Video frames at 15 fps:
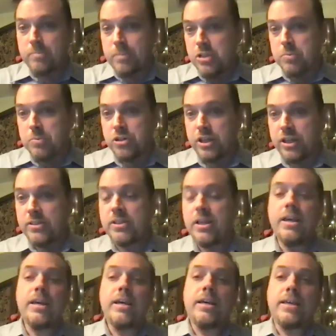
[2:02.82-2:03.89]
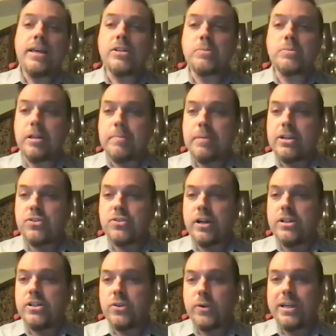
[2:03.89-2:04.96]
Beast Machines. He also played
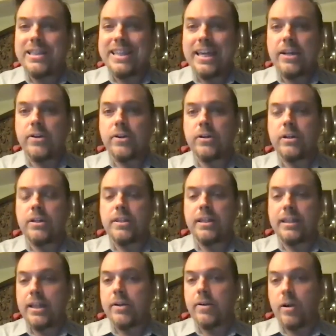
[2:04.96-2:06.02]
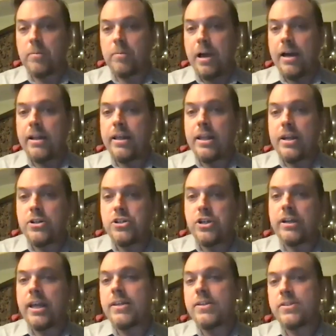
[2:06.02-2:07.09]
Megatron during the later Armada,
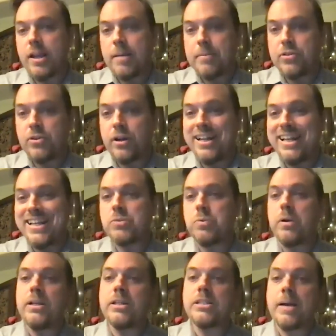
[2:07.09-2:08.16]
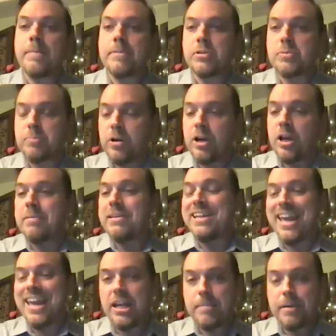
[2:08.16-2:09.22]
Energon, and Cybertron, as well as Optimus Prime in
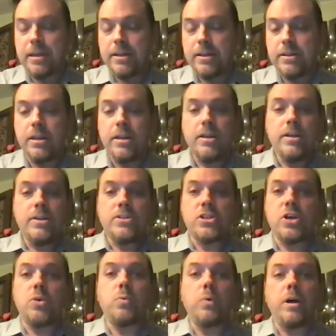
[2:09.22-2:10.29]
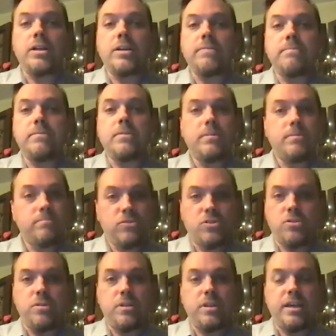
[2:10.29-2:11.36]
animated. So welcome
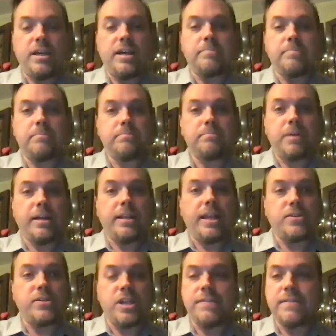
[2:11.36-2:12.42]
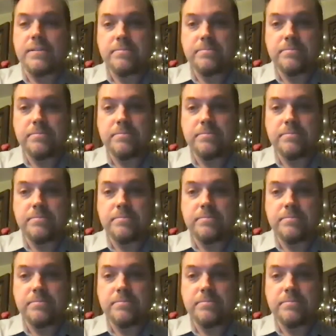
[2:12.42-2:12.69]
to the podcast, David.